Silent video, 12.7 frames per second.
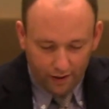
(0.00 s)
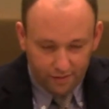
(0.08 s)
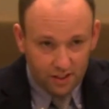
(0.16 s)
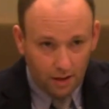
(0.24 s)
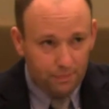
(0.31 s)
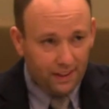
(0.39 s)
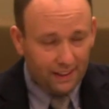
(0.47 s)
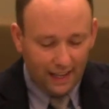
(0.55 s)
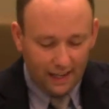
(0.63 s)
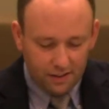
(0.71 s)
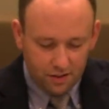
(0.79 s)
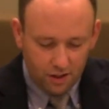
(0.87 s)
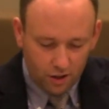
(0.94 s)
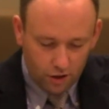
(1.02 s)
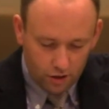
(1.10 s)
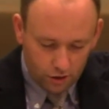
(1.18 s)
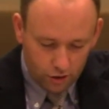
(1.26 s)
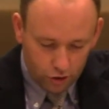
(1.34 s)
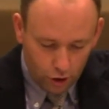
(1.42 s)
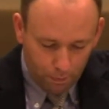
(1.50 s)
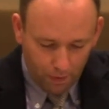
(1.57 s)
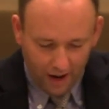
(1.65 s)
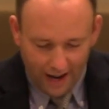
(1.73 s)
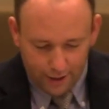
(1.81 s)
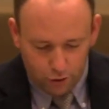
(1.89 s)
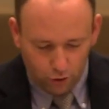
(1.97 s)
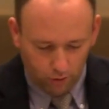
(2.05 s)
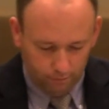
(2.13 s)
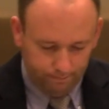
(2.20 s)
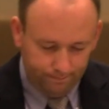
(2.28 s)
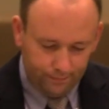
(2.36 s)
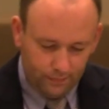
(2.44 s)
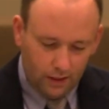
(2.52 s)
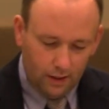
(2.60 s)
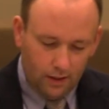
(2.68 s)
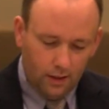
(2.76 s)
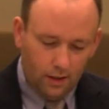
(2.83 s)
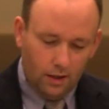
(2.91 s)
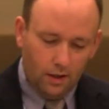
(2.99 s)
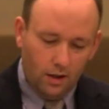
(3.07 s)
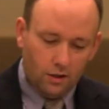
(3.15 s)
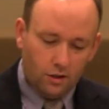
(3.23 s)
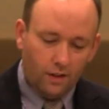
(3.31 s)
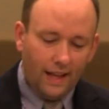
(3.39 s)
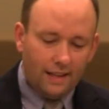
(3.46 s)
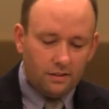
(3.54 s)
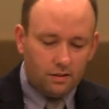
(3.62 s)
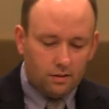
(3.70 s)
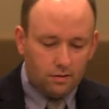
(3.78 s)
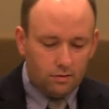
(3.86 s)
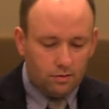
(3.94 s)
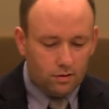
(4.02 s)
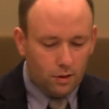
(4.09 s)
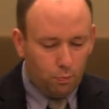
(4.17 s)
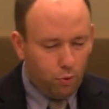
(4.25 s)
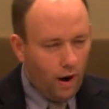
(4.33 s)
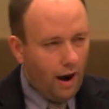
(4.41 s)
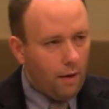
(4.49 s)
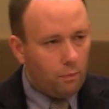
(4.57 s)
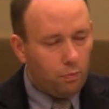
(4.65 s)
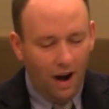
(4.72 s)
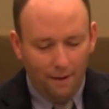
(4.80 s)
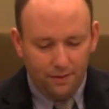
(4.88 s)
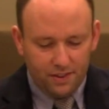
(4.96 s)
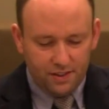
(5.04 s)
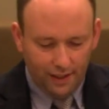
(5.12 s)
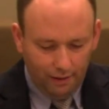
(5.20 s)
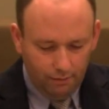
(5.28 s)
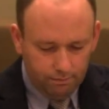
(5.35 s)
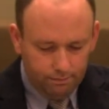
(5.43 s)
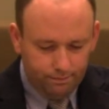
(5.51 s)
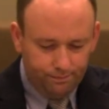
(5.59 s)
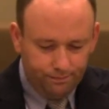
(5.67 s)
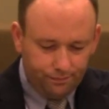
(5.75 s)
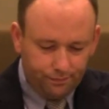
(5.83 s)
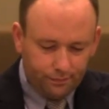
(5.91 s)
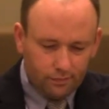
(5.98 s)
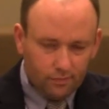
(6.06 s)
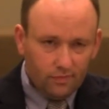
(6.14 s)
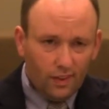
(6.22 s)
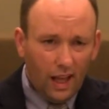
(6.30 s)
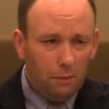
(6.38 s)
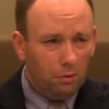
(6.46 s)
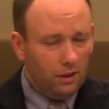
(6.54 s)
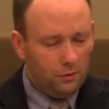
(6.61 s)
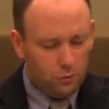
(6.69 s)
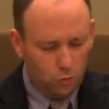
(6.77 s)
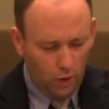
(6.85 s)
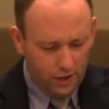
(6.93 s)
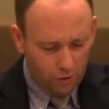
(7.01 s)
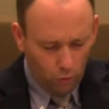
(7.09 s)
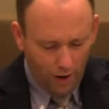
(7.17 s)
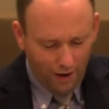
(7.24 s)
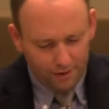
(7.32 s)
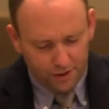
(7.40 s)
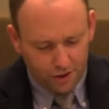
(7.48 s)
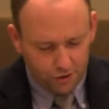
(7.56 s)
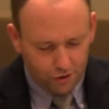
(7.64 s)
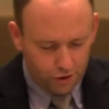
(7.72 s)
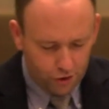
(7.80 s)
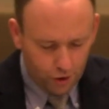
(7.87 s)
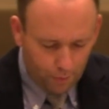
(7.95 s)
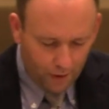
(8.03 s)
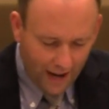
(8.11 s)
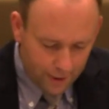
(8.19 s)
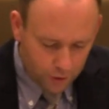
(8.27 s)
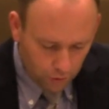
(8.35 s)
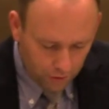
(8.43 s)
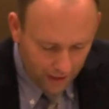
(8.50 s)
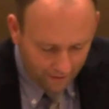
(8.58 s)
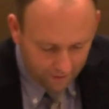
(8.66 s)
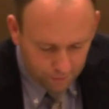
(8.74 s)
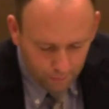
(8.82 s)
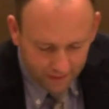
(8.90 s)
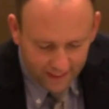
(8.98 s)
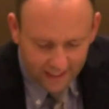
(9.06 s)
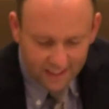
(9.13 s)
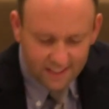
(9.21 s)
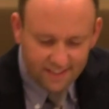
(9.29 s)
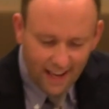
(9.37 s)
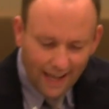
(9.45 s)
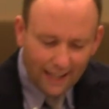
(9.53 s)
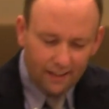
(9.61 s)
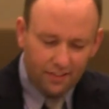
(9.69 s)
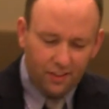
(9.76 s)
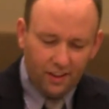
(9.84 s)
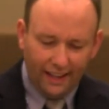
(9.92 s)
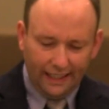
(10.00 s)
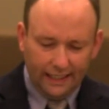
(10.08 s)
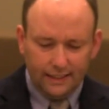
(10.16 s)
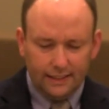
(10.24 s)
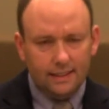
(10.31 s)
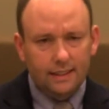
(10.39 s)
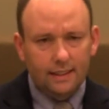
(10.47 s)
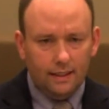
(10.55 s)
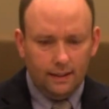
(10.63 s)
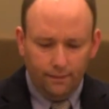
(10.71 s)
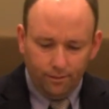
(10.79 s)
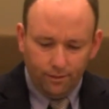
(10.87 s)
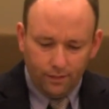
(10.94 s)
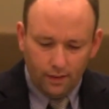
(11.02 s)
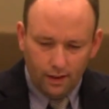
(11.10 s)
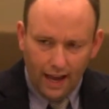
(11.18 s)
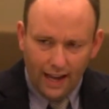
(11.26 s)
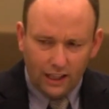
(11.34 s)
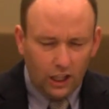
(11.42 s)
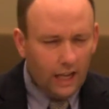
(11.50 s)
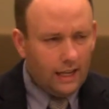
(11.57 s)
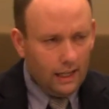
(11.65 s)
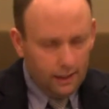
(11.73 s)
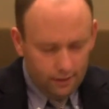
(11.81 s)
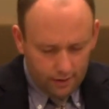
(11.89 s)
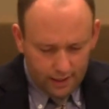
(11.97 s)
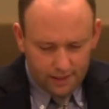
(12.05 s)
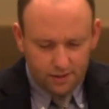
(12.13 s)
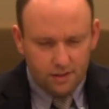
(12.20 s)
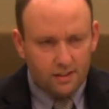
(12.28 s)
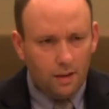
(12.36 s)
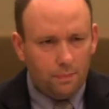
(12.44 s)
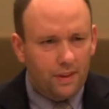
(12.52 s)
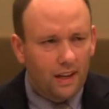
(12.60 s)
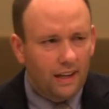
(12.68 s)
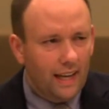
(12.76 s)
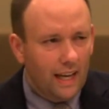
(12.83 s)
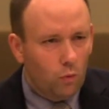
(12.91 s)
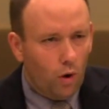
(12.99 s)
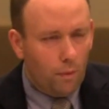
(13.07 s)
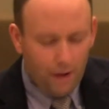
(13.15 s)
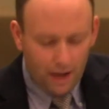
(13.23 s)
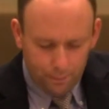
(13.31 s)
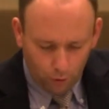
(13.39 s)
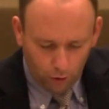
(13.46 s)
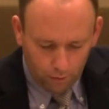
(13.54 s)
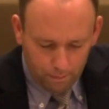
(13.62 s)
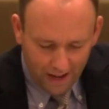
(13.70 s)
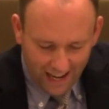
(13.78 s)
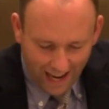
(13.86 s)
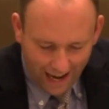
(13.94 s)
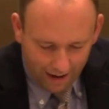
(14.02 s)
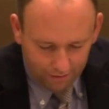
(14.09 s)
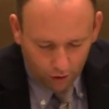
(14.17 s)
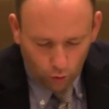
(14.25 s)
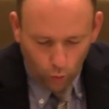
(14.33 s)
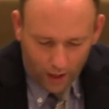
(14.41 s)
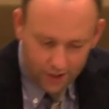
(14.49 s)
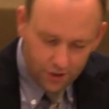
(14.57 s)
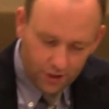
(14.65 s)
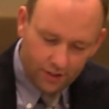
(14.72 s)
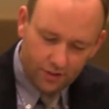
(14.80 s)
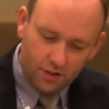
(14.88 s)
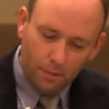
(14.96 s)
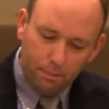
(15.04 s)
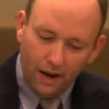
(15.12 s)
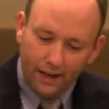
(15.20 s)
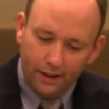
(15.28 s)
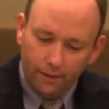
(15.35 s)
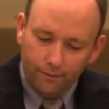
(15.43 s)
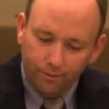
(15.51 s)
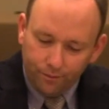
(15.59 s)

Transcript: of something that is supernatural. So that's the prayer and prophecy, I believe, is a reference to the supernatural gifts. But then the second thing, and this is something, again, where people may have questions, but